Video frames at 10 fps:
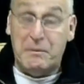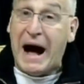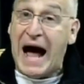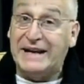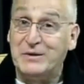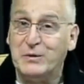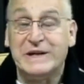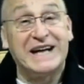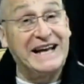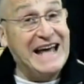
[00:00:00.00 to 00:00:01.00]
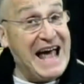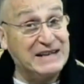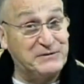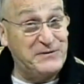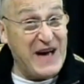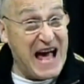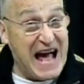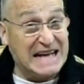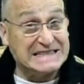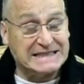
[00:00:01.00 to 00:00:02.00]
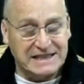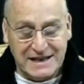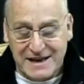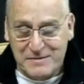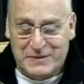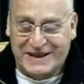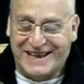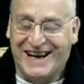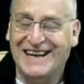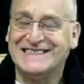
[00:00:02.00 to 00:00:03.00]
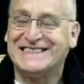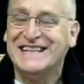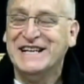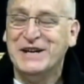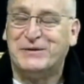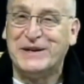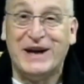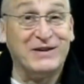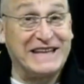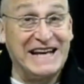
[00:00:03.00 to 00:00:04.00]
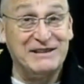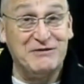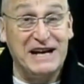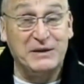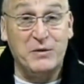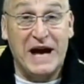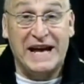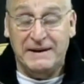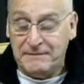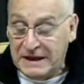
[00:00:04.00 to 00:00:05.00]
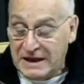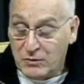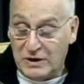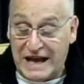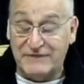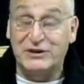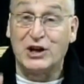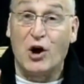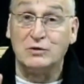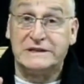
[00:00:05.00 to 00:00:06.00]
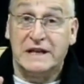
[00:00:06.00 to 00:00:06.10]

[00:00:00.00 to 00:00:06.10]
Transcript: but we gotta act fast because if we don't get it right away, we'll have to go